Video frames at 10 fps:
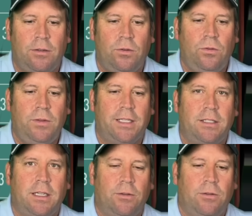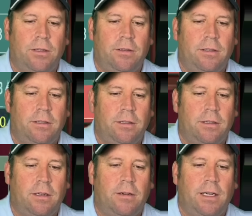Ooh, that's a good one.
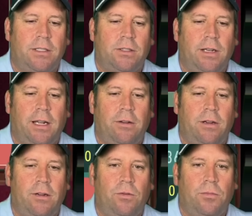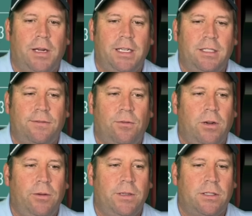All right, so now uh, we're minus
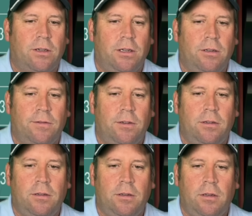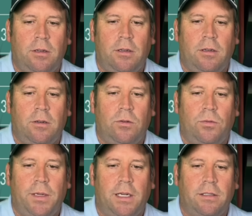40. We start over.
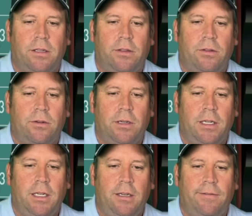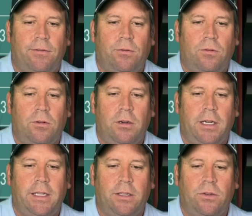we be on the 34
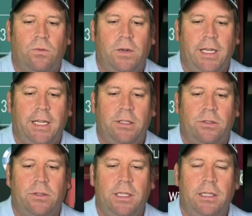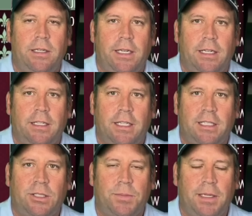and the 28th Street. And
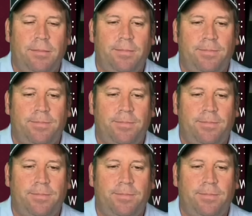let's spin.